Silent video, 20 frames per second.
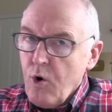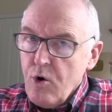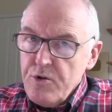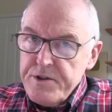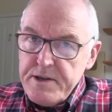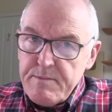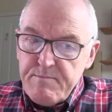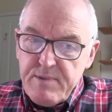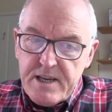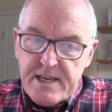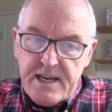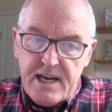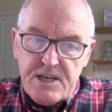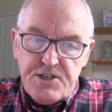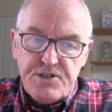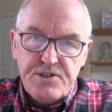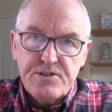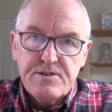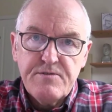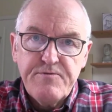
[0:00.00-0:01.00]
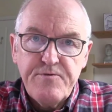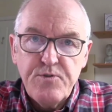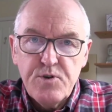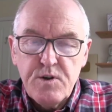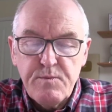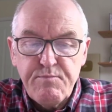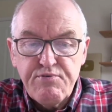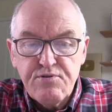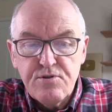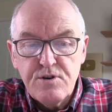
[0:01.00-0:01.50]
all the implications of
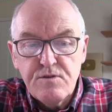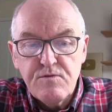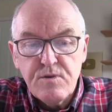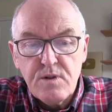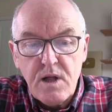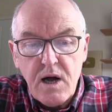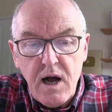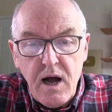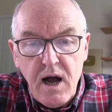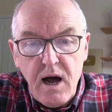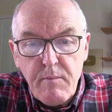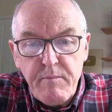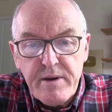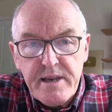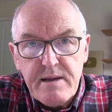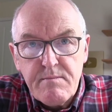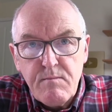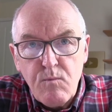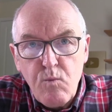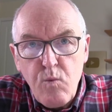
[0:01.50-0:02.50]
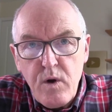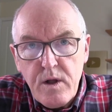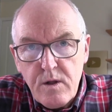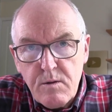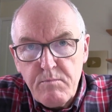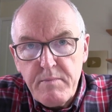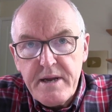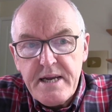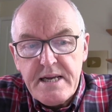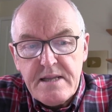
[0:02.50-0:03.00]
full approval are, but it will
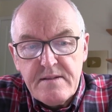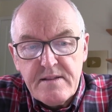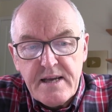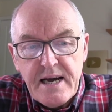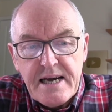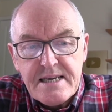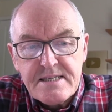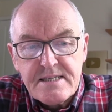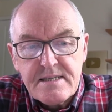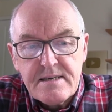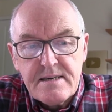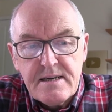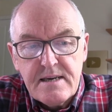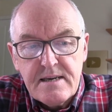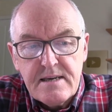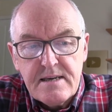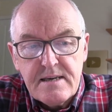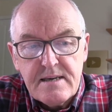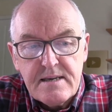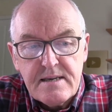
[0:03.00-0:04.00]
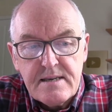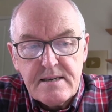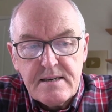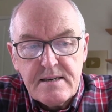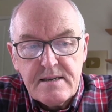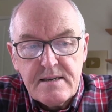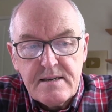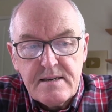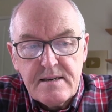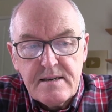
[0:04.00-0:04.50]
mean that
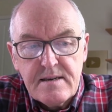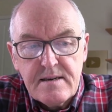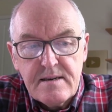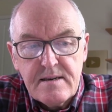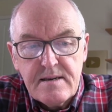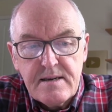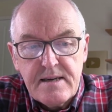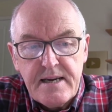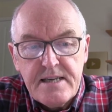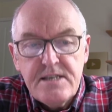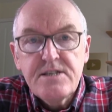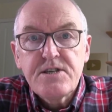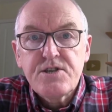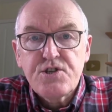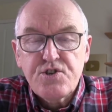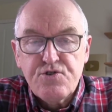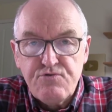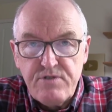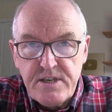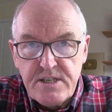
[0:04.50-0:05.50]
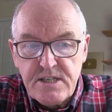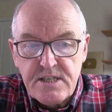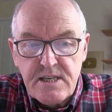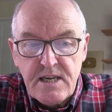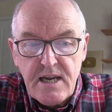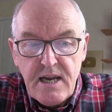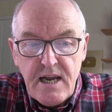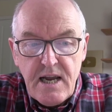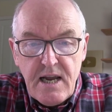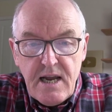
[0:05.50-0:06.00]
industries,
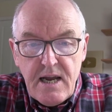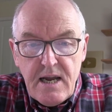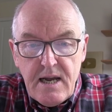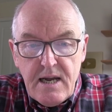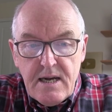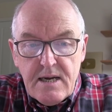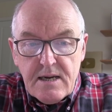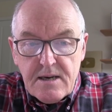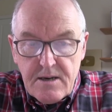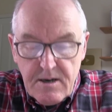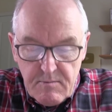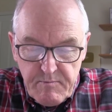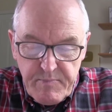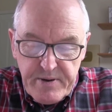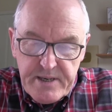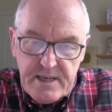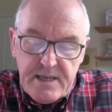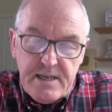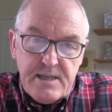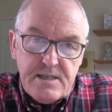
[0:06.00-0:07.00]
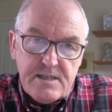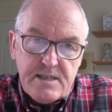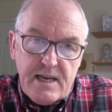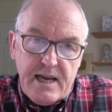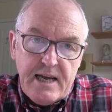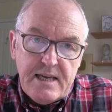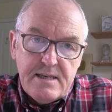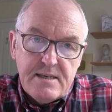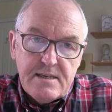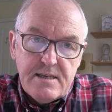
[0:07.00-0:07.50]
companies
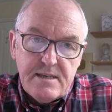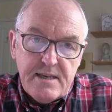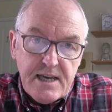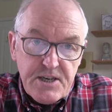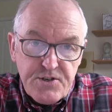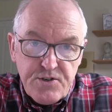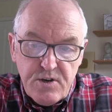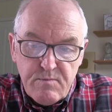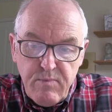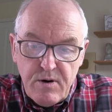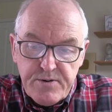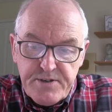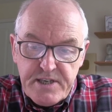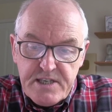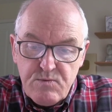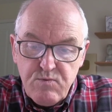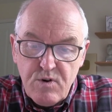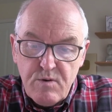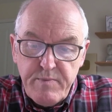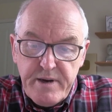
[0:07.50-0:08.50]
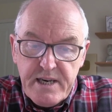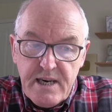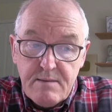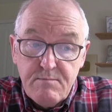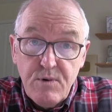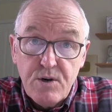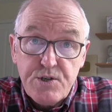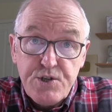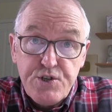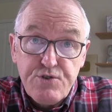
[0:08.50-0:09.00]
and national bodies will be in a
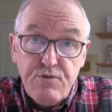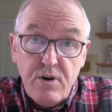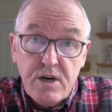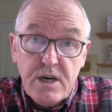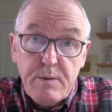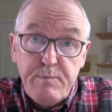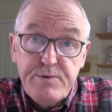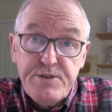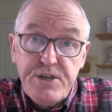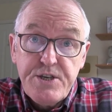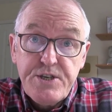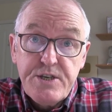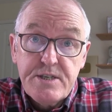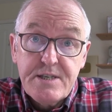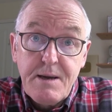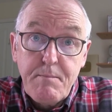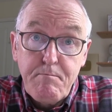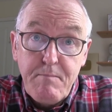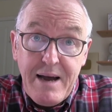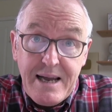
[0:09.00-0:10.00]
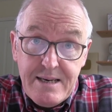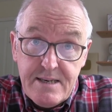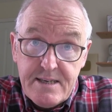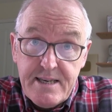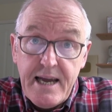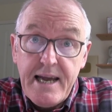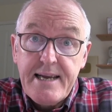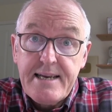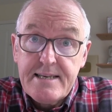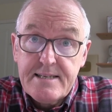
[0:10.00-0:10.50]
much stronger position to
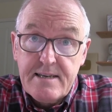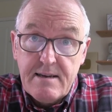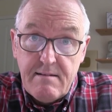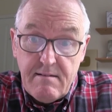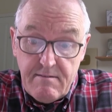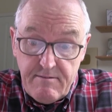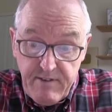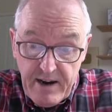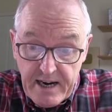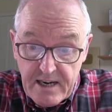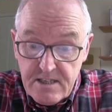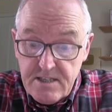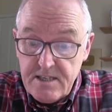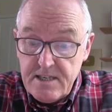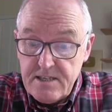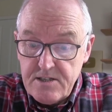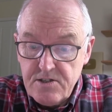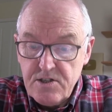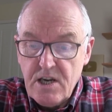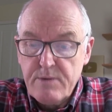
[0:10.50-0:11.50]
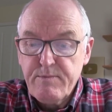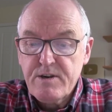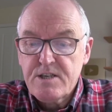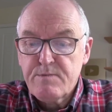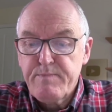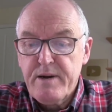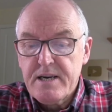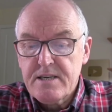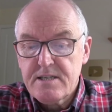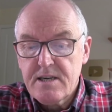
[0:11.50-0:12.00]
mandate vaccines. So I'm
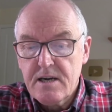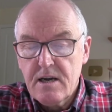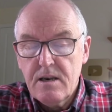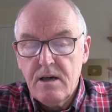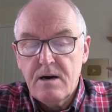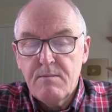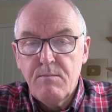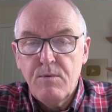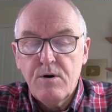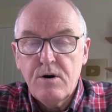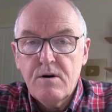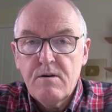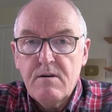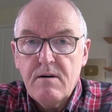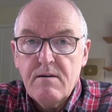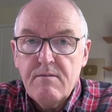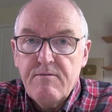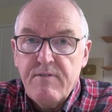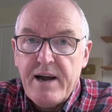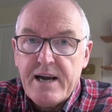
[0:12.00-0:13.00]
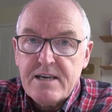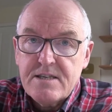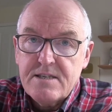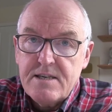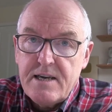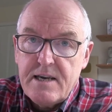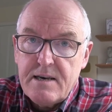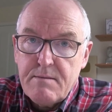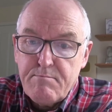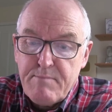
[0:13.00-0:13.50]
expecting a lot more
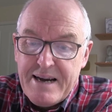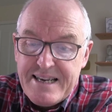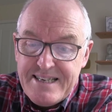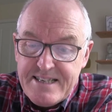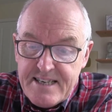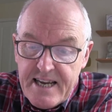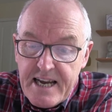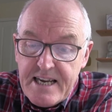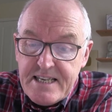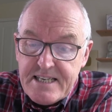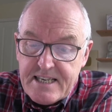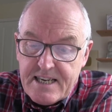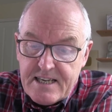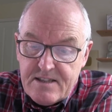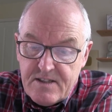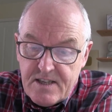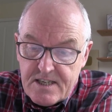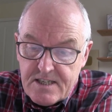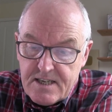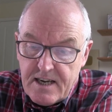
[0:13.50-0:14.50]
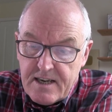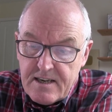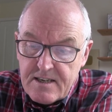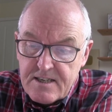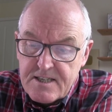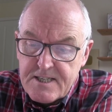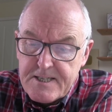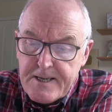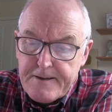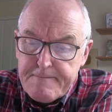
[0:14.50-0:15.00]
vaccine mandating in the
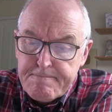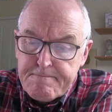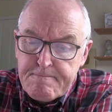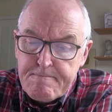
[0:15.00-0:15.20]
States